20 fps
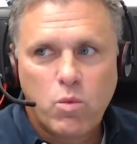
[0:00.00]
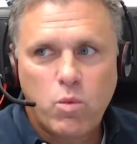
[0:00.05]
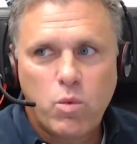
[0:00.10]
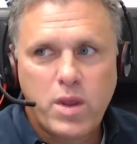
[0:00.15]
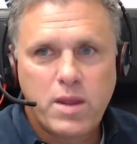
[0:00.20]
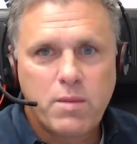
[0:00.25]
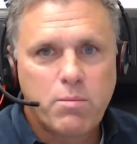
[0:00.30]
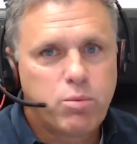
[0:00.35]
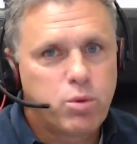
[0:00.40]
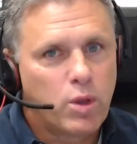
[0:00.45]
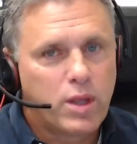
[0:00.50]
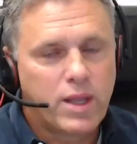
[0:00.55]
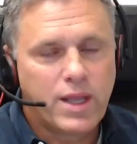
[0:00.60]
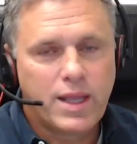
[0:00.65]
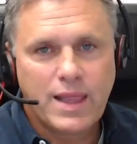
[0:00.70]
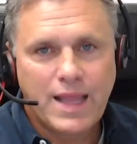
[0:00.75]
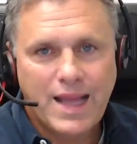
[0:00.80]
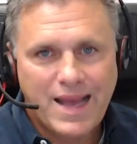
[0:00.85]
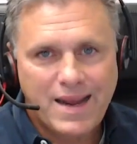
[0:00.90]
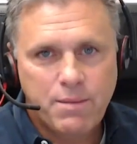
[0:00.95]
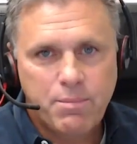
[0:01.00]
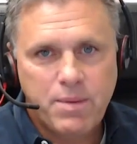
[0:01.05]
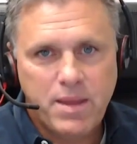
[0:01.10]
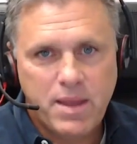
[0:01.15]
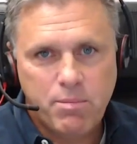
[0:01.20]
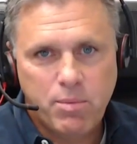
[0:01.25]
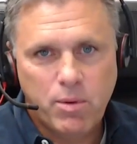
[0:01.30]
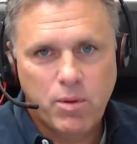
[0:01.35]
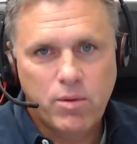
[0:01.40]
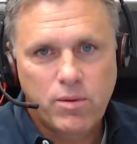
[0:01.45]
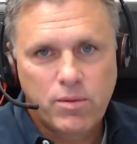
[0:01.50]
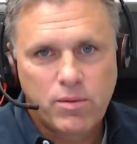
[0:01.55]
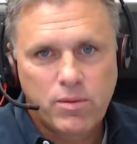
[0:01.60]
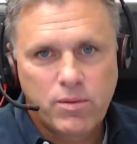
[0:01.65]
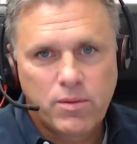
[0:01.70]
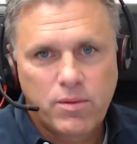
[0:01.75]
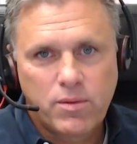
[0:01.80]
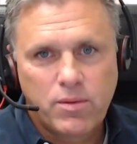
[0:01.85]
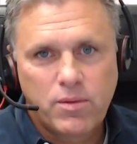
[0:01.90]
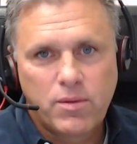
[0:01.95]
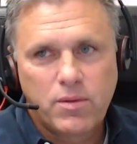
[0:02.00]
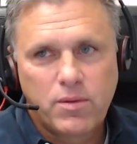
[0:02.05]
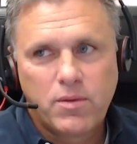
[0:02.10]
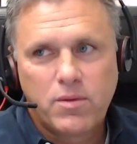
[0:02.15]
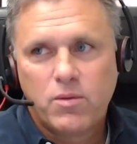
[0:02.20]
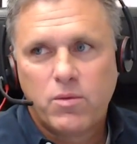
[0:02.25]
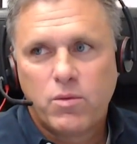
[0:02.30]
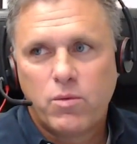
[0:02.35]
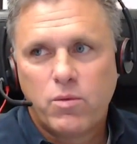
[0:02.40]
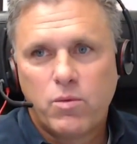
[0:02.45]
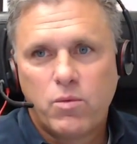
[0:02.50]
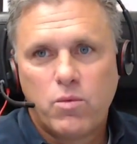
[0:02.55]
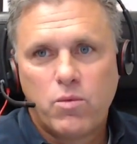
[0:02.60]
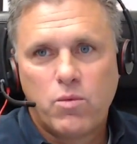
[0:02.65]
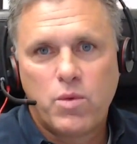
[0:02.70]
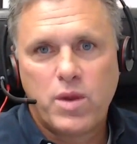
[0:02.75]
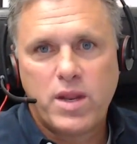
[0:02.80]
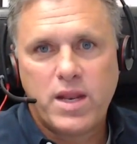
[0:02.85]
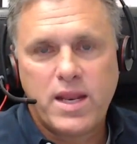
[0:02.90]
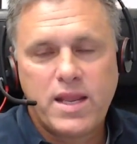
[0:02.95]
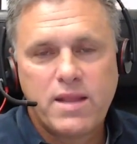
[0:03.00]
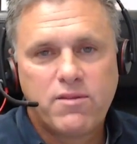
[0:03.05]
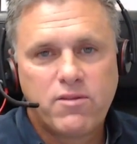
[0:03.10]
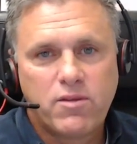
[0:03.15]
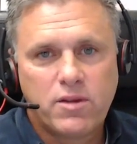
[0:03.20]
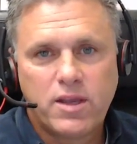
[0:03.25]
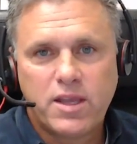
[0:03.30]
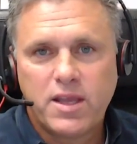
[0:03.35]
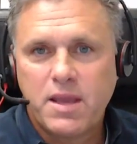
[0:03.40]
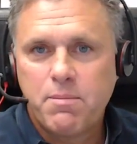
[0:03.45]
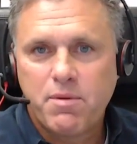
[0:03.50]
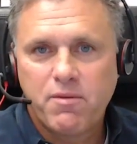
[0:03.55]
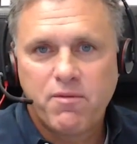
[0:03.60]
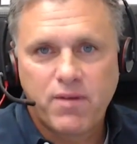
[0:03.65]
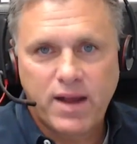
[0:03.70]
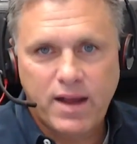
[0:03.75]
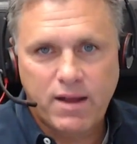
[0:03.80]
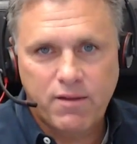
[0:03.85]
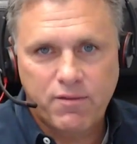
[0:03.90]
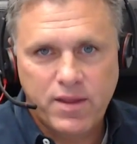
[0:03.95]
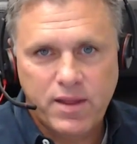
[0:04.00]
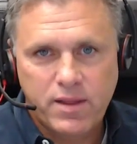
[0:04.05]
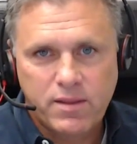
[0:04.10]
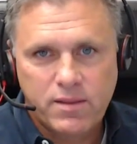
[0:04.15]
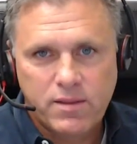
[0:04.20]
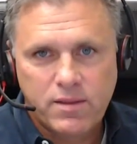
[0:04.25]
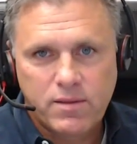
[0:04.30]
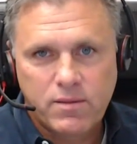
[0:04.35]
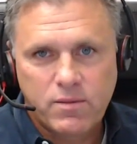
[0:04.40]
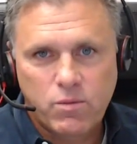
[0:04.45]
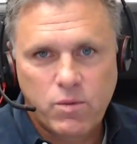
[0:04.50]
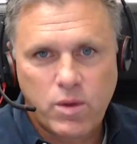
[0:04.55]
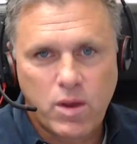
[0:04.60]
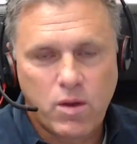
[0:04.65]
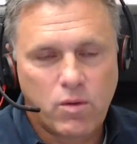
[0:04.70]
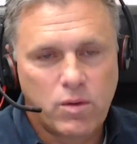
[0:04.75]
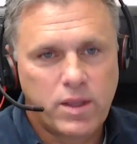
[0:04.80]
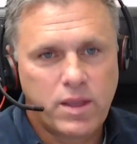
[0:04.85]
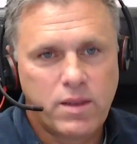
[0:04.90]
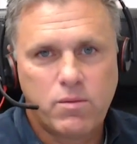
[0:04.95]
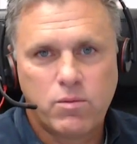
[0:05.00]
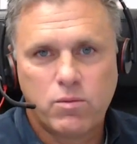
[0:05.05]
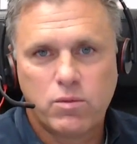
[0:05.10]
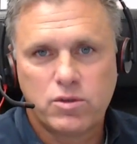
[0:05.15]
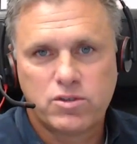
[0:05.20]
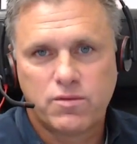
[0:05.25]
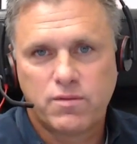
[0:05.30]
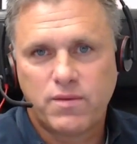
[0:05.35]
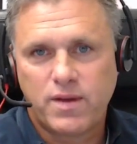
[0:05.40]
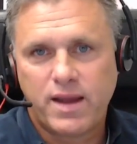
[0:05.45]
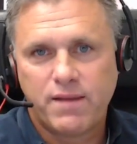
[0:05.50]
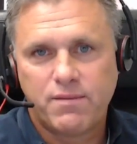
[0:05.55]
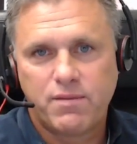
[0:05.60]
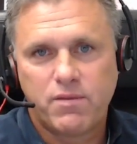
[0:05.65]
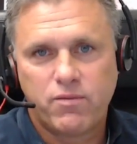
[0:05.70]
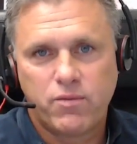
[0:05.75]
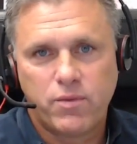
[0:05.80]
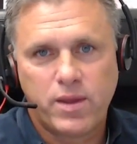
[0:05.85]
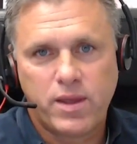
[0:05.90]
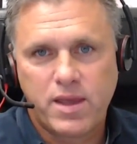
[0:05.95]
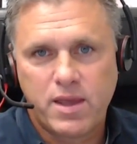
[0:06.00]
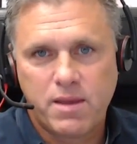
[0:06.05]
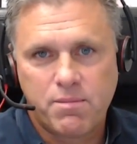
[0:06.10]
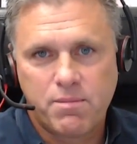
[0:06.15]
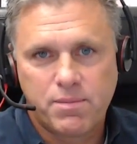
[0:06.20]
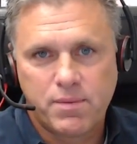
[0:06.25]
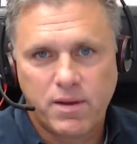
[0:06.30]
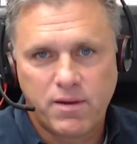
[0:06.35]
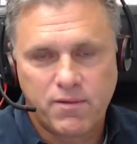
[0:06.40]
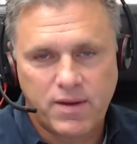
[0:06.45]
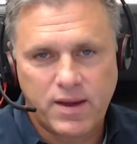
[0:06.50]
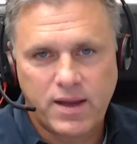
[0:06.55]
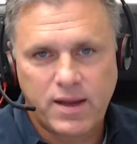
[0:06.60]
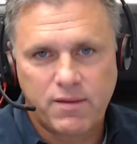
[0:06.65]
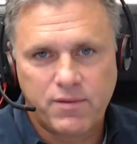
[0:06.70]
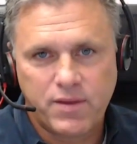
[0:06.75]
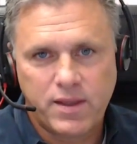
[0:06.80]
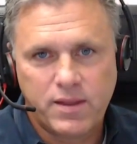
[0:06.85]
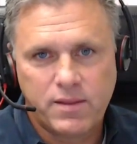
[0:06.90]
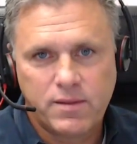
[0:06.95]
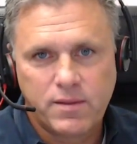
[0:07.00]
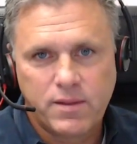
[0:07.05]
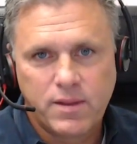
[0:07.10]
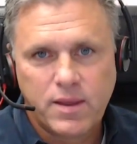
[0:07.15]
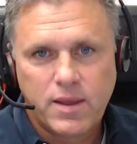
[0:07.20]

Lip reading: we employ a lot of people. We need to keep evolving. We only will survive if we keep evolving.